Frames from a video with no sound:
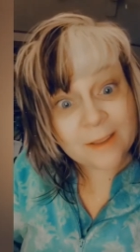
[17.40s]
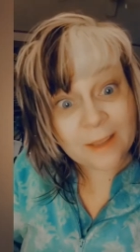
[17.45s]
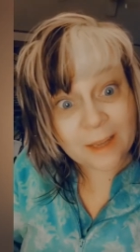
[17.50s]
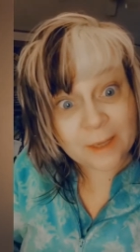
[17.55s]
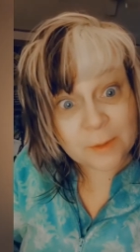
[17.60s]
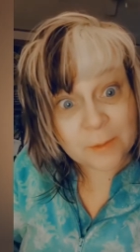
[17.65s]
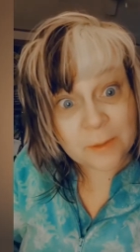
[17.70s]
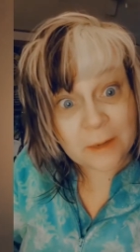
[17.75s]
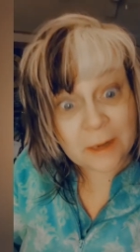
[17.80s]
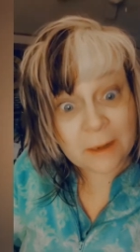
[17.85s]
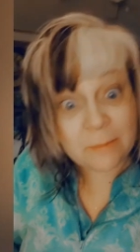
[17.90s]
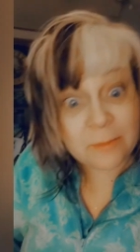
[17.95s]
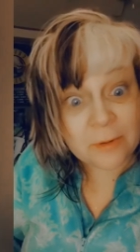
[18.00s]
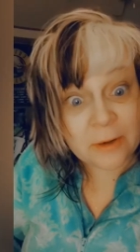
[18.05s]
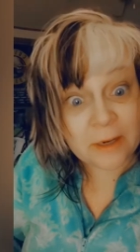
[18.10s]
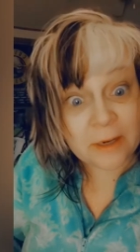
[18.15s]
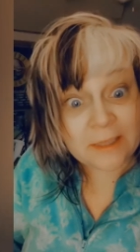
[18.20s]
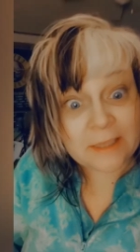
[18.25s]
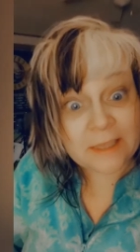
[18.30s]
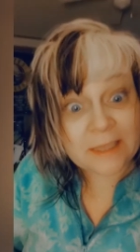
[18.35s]
That's what I'm
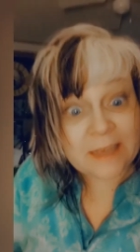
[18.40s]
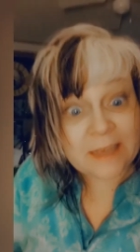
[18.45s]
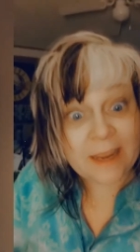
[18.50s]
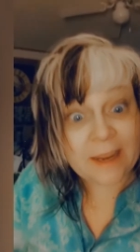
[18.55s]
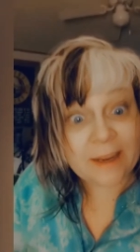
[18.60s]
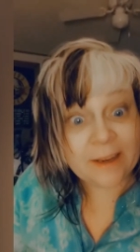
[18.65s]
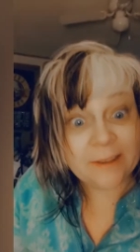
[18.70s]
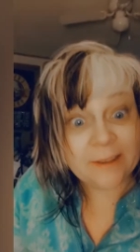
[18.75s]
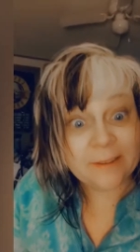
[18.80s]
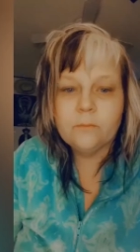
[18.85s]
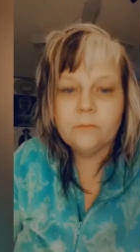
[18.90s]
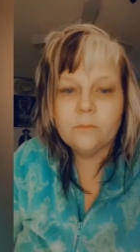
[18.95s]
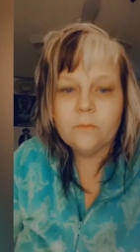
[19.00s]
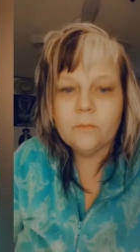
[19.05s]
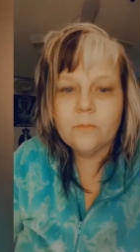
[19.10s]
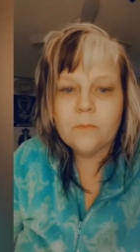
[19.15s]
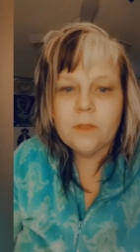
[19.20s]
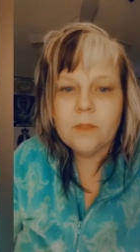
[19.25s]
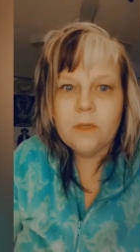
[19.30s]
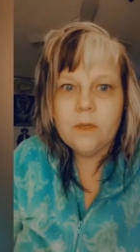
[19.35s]
drinking today.
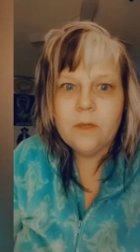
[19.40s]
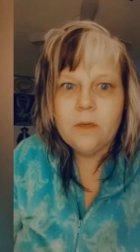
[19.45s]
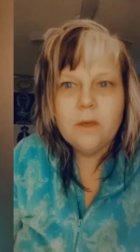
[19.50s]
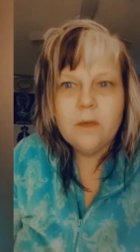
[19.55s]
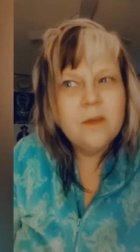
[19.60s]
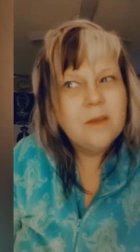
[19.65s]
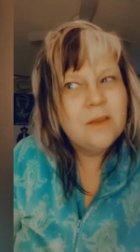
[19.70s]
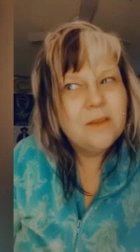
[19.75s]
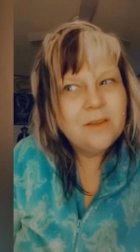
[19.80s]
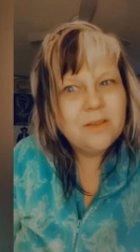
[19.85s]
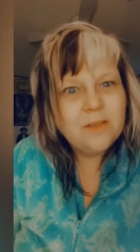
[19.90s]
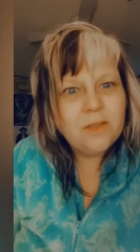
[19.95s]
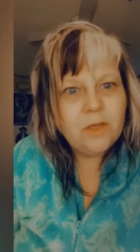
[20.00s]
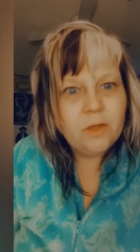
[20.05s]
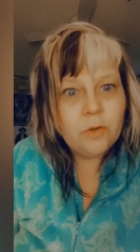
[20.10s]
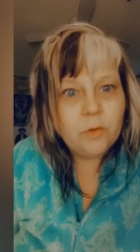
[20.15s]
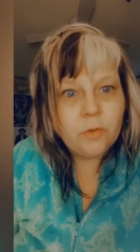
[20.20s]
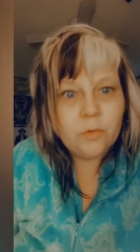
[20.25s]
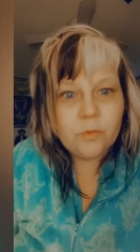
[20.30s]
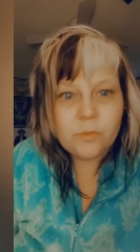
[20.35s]

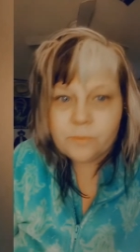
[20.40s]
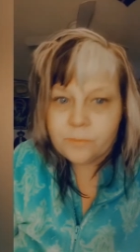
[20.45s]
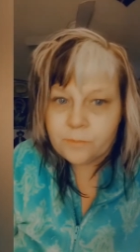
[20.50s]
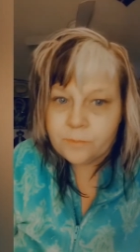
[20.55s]
So,